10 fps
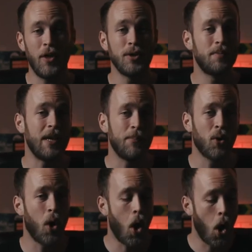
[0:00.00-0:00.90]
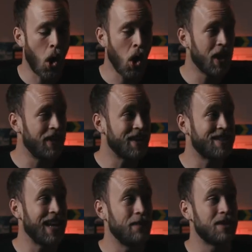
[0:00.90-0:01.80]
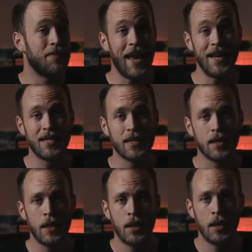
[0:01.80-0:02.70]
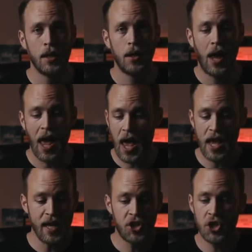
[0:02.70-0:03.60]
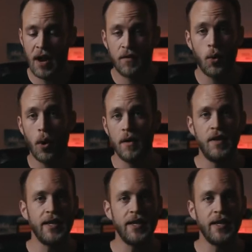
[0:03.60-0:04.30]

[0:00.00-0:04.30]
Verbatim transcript: those people all in the same space each and every one of